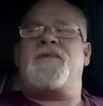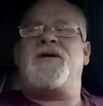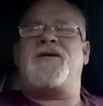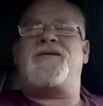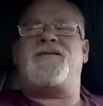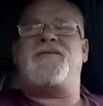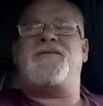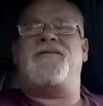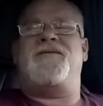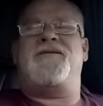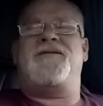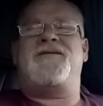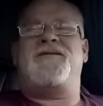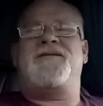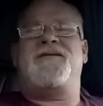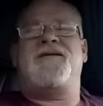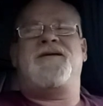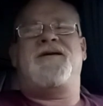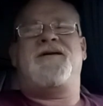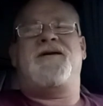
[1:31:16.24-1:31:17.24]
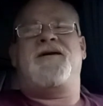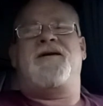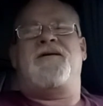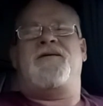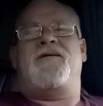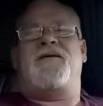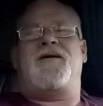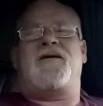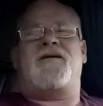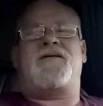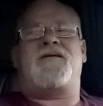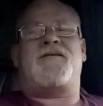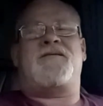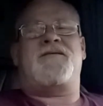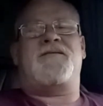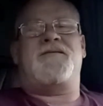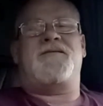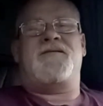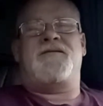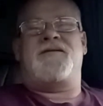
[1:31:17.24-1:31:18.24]
no. Well,
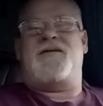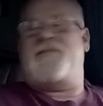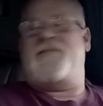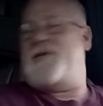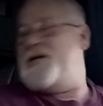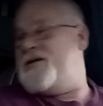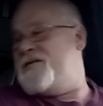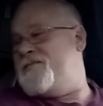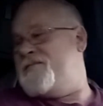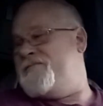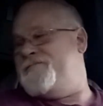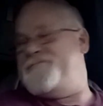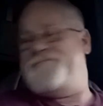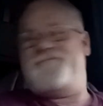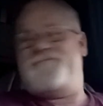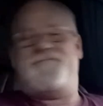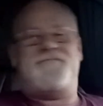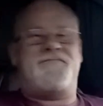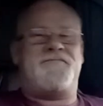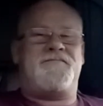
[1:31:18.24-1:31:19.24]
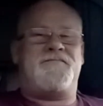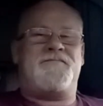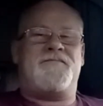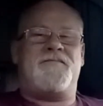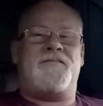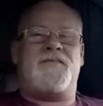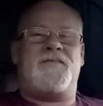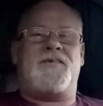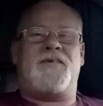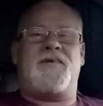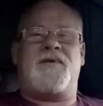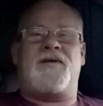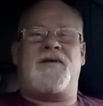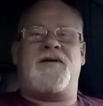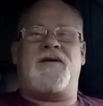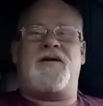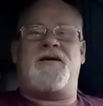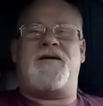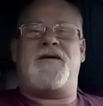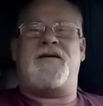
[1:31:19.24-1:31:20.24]
I mean,
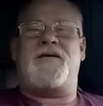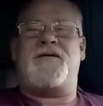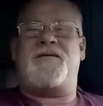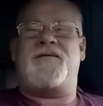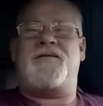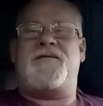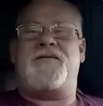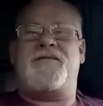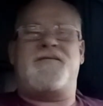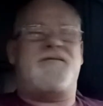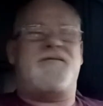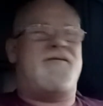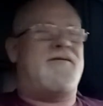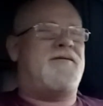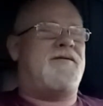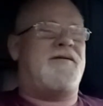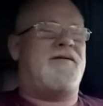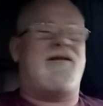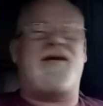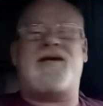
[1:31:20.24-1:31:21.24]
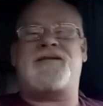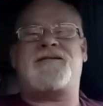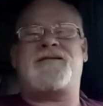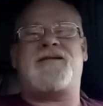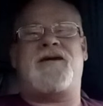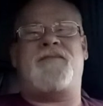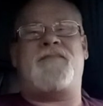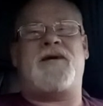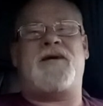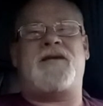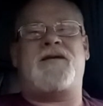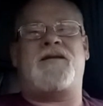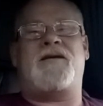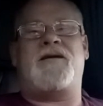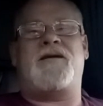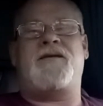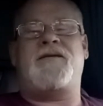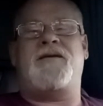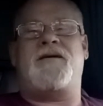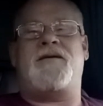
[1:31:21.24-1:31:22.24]
the last time I did
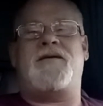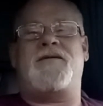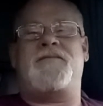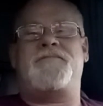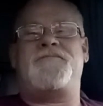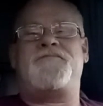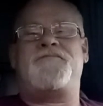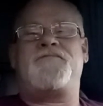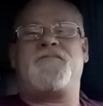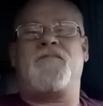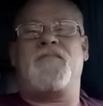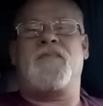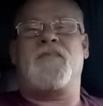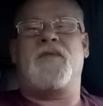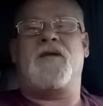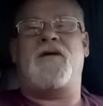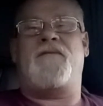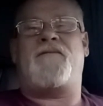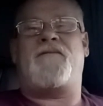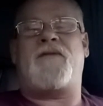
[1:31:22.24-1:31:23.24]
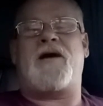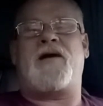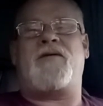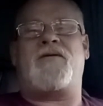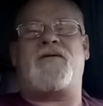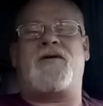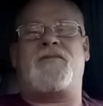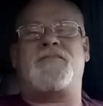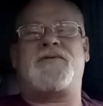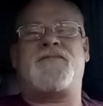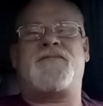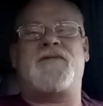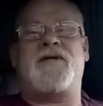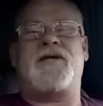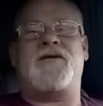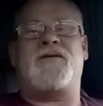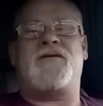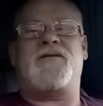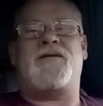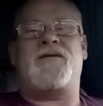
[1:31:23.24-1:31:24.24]
a firearms
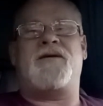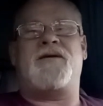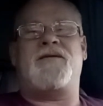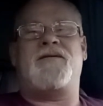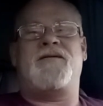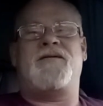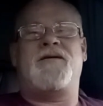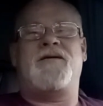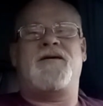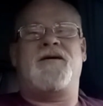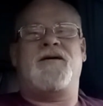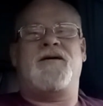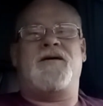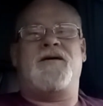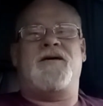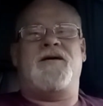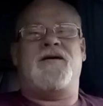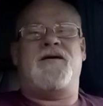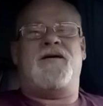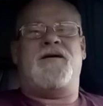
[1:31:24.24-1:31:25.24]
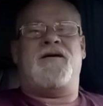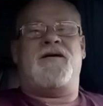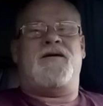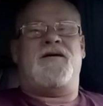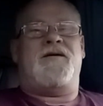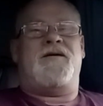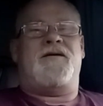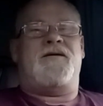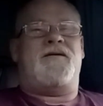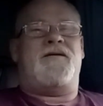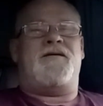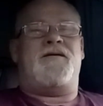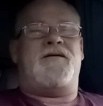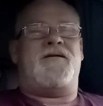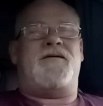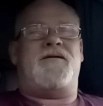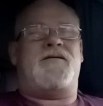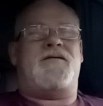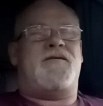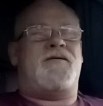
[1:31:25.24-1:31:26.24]
video,
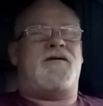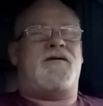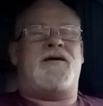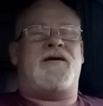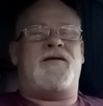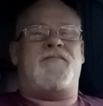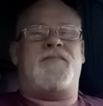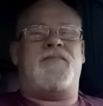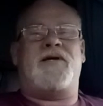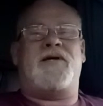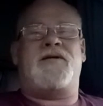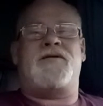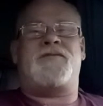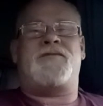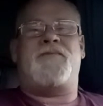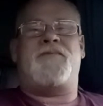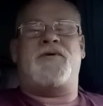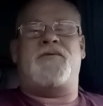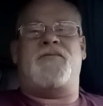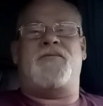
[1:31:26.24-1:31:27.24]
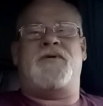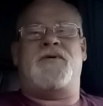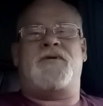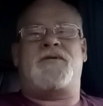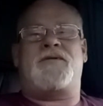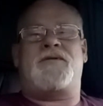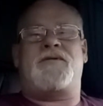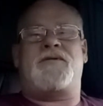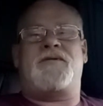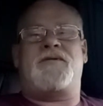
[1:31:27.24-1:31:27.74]
I had a big dispute with